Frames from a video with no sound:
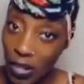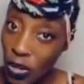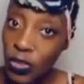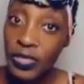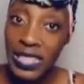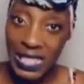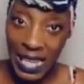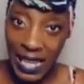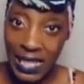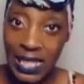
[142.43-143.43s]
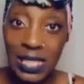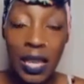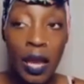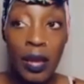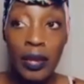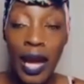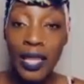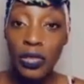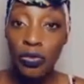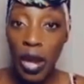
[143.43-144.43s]
COVID test,
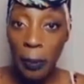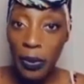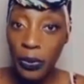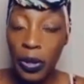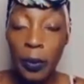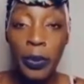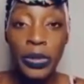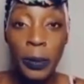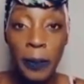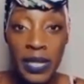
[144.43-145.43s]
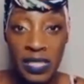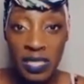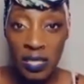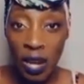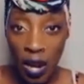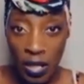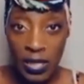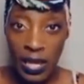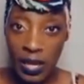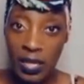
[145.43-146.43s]
not the rapid one, but the PCR
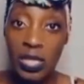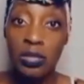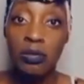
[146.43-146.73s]
test.